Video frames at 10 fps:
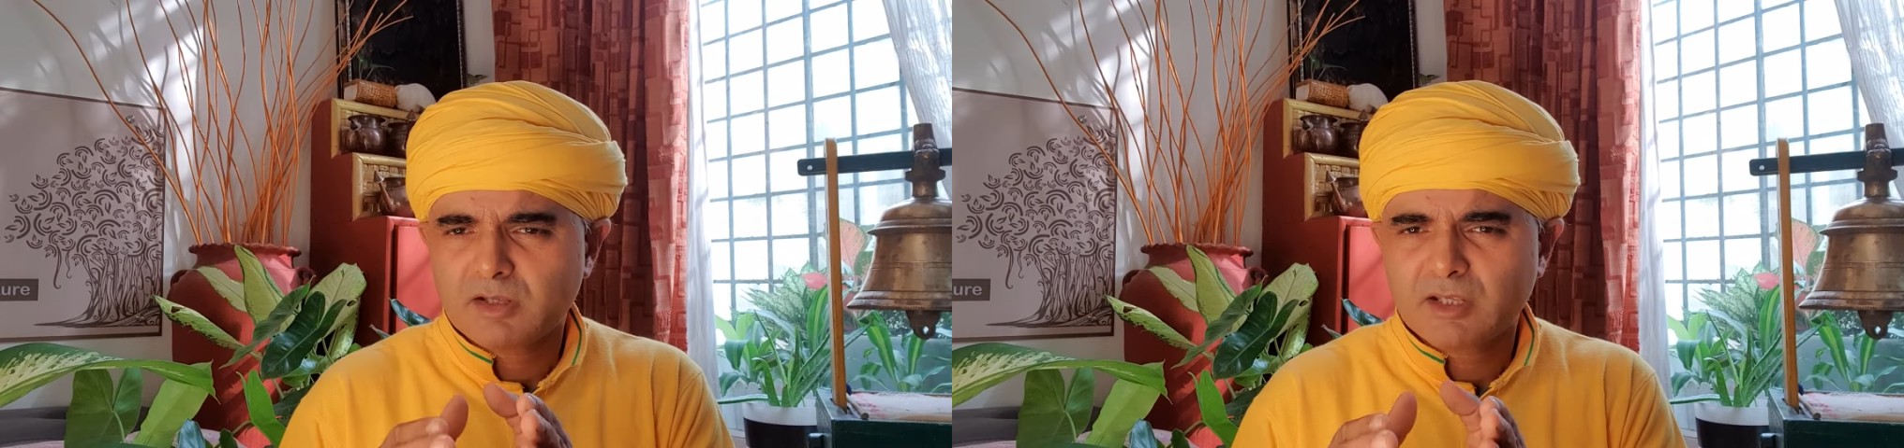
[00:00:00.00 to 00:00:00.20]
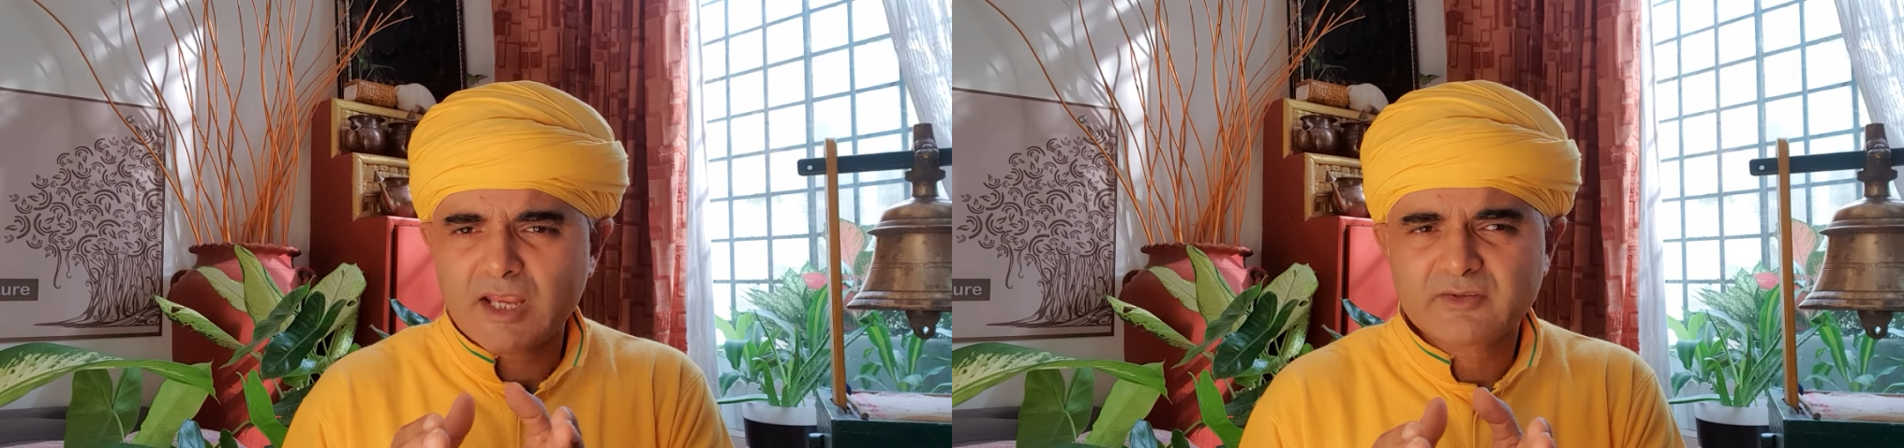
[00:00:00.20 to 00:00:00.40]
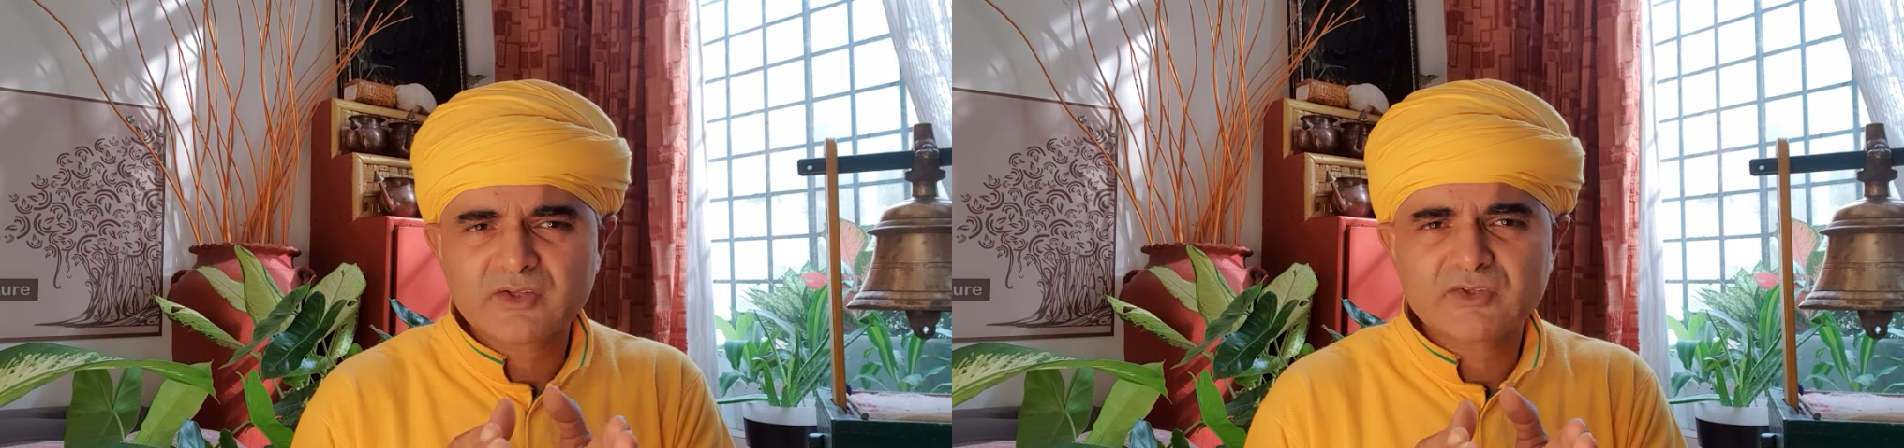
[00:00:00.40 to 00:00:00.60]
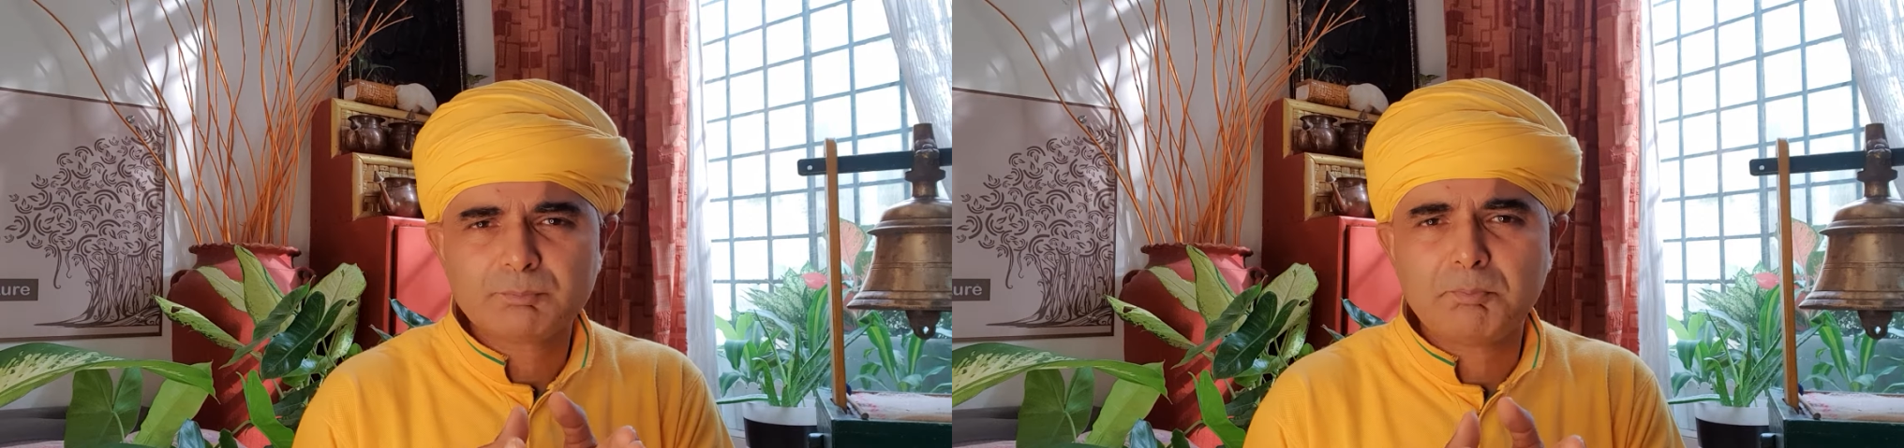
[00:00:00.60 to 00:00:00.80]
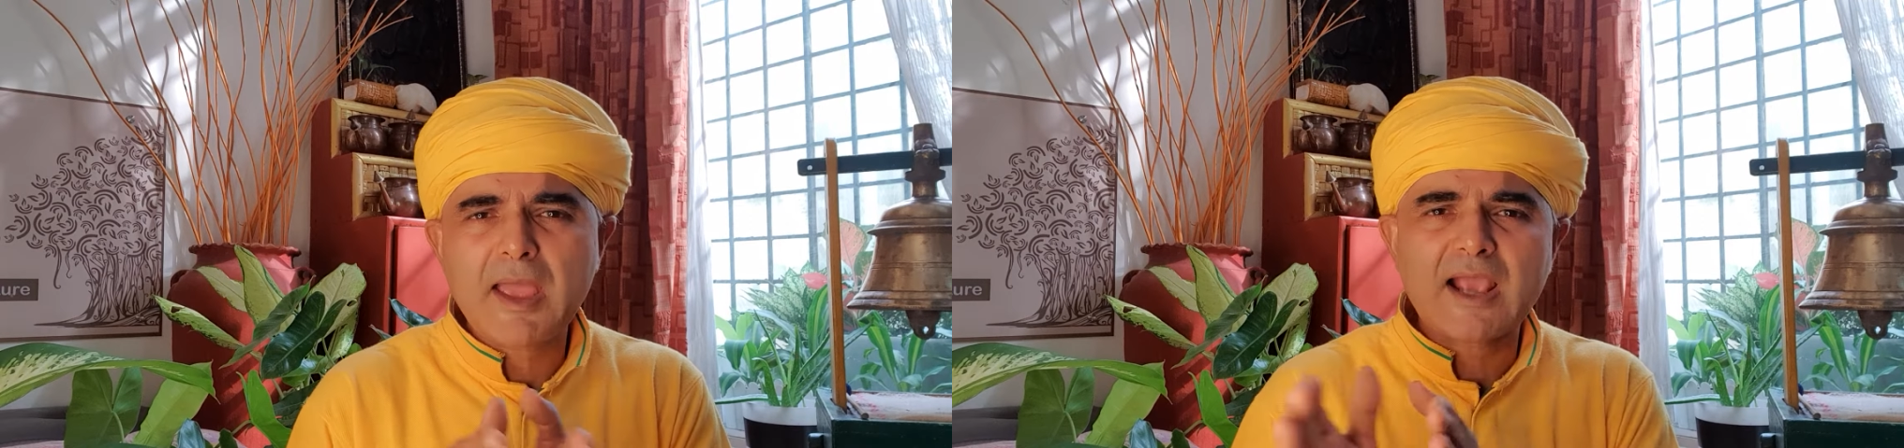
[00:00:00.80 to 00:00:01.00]
takes us
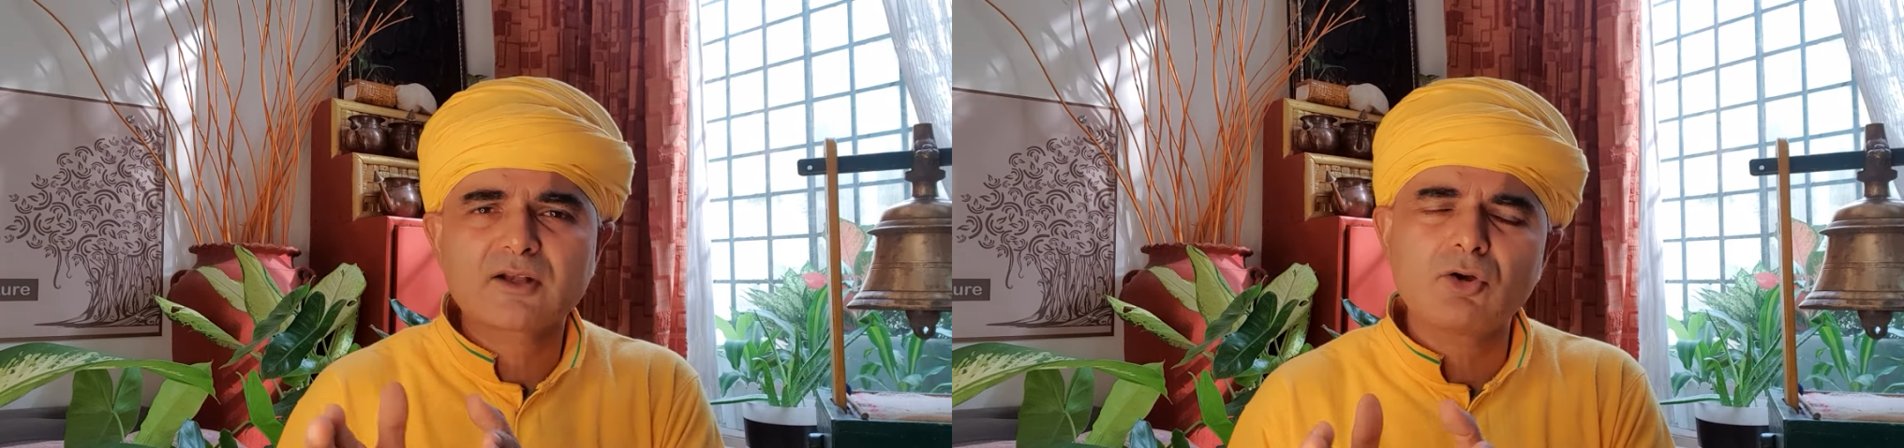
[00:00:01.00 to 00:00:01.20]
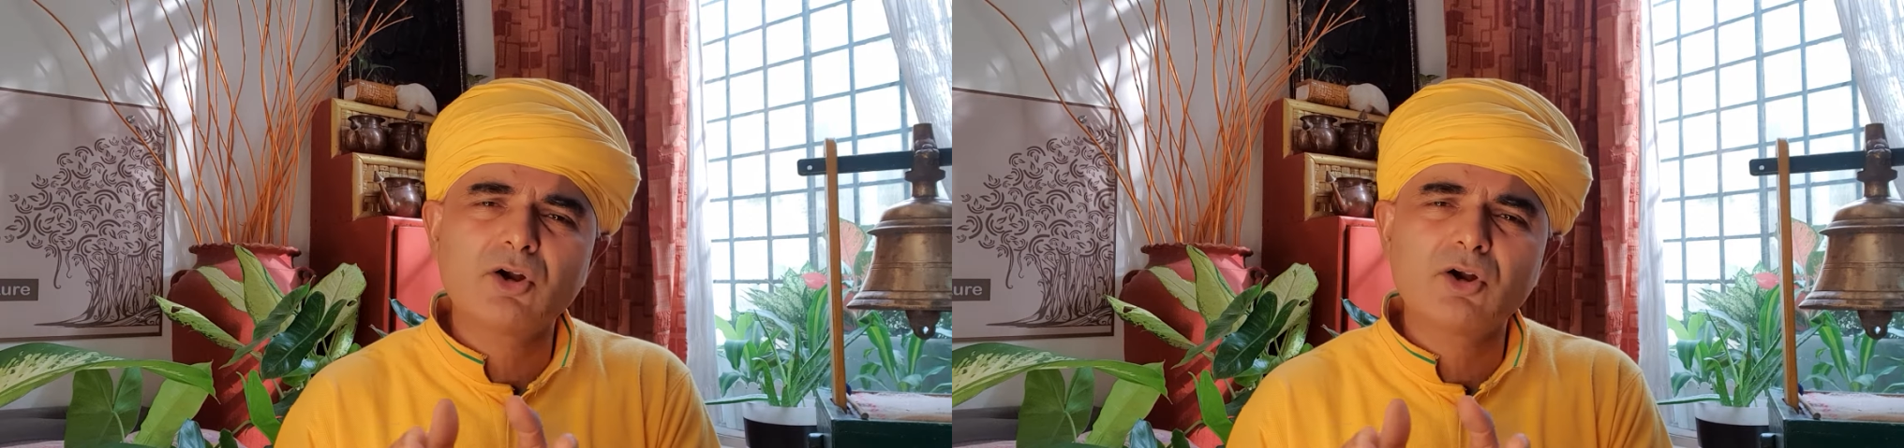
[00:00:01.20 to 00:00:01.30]
back